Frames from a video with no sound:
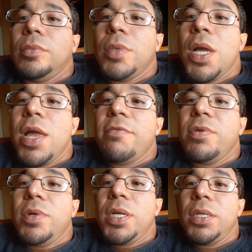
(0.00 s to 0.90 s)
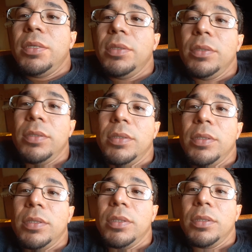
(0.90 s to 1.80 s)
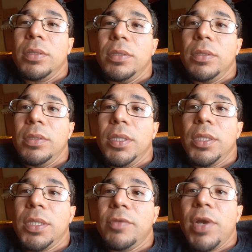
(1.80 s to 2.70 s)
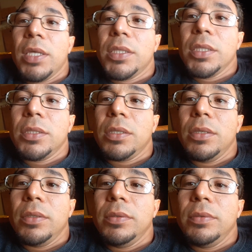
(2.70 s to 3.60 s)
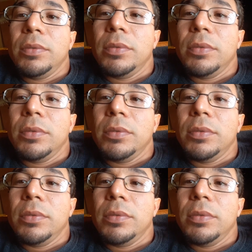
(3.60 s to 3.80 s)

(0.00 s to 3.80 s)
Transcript: Hi everyone, this is Francisco,